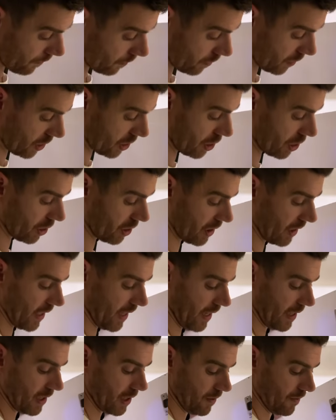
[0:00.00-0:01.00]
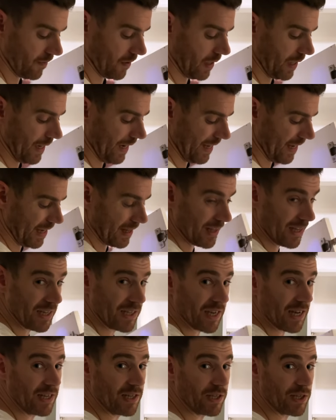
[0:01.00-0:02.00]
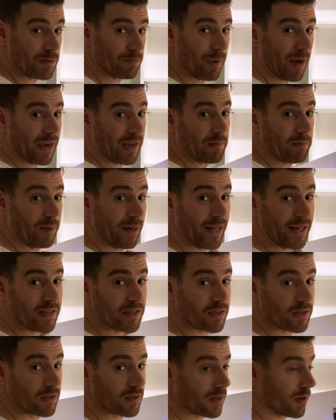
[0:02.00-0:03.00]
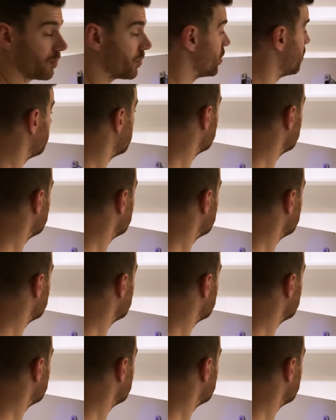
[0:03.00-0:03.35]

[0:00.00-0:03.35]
which is just a case of clicking these hinges back in place and we should be